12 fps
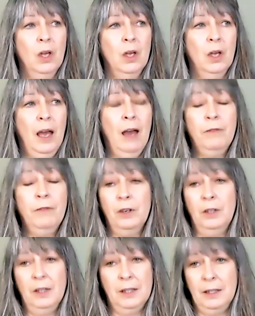
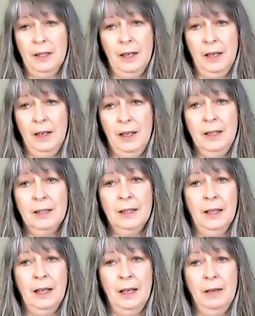effortlessly,
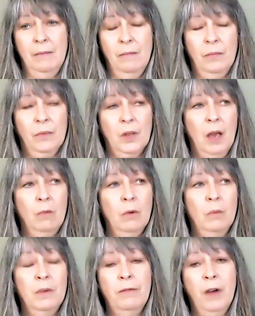easily. And
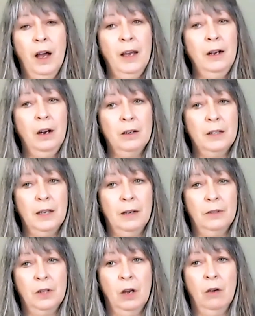when we find
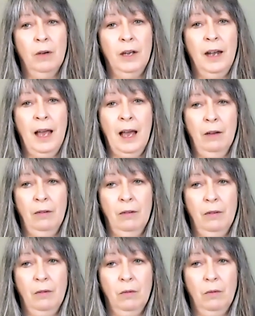ourselves going
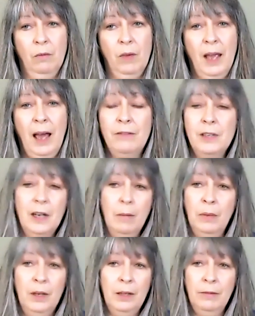down, we have to
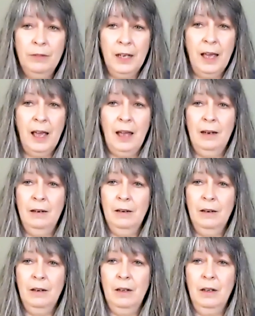uplift again.
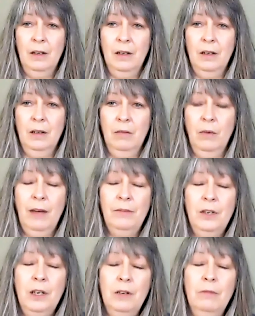We
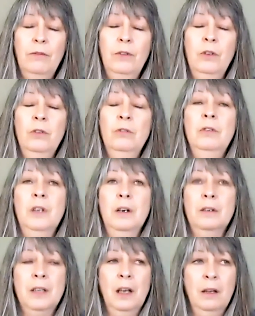have to infuse
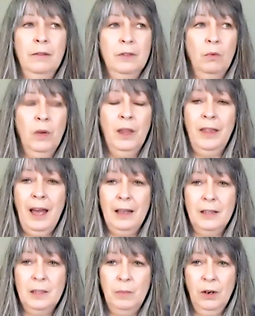ourselves with
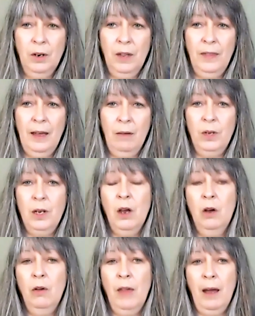that spirit that we
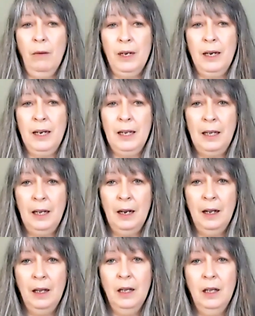know that we
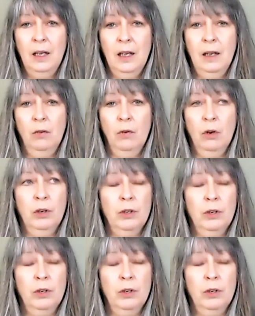need in order